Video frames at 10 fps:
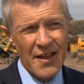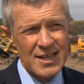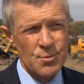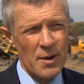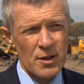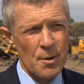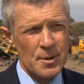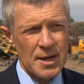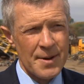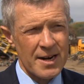And that's why the
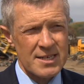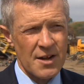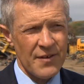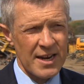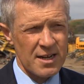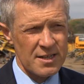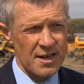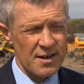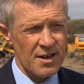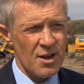Liberal Democrats are very
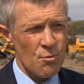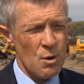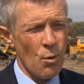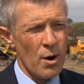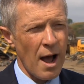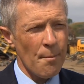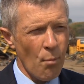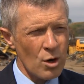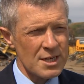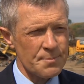clear. We want a
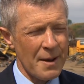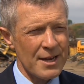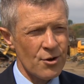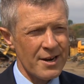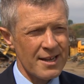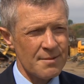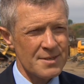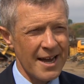modest penny on income